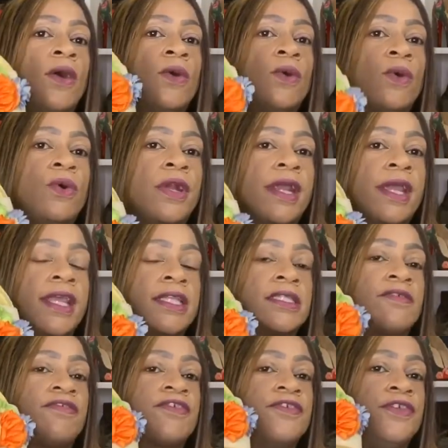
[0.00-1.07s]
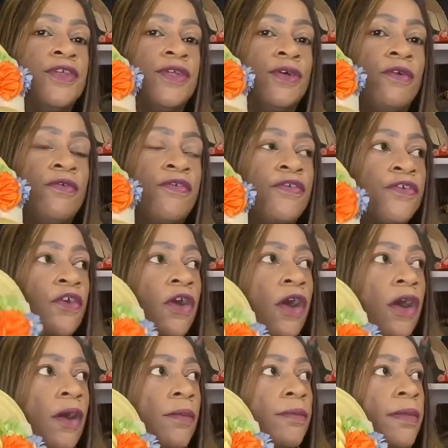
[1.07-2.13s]
or it's you know
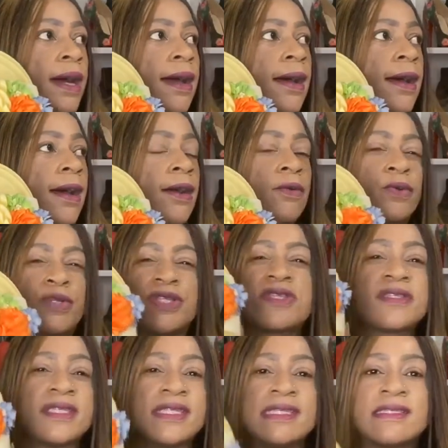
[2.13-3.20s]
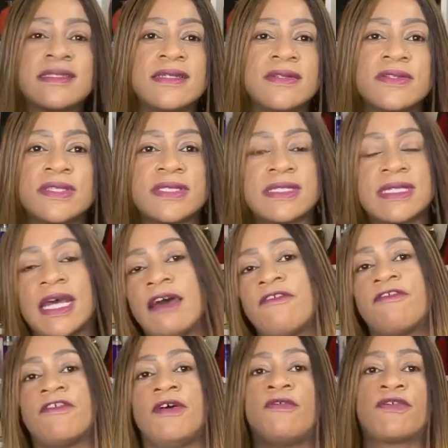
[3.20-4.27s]
from uh, or it's seasonal
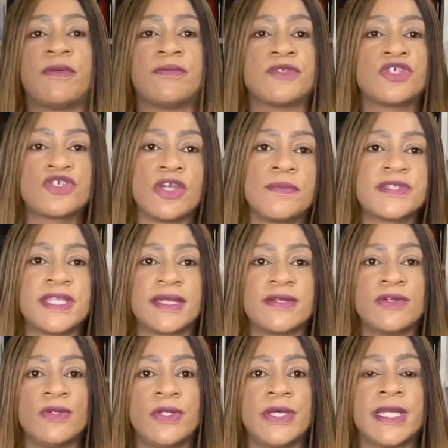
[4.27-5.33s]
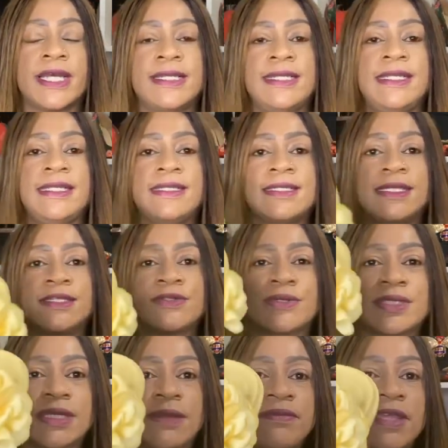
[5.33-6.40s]
stuff or from shops that no longer need it or
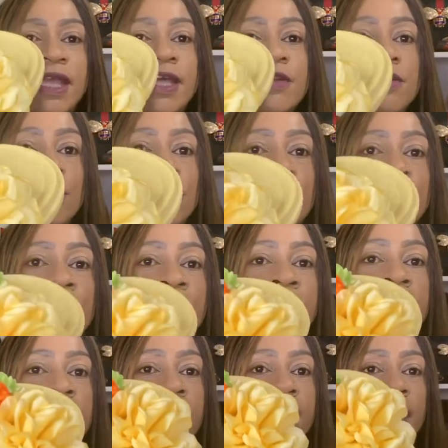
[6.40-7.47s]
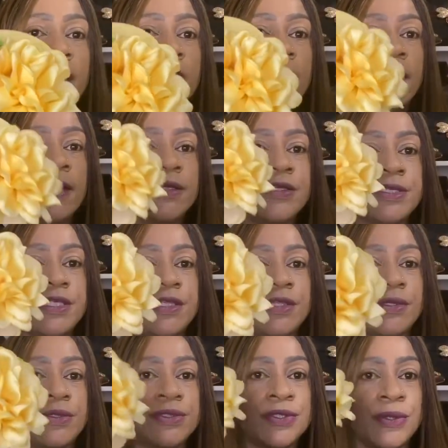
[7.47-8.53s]
something i don't know uh, you see
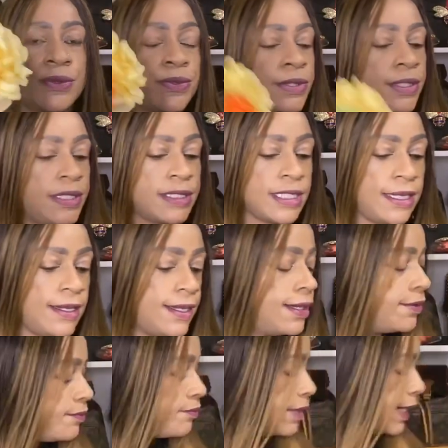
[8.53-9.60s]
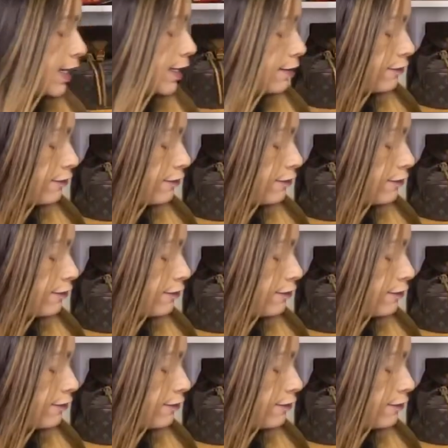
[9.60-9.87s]
those so these are my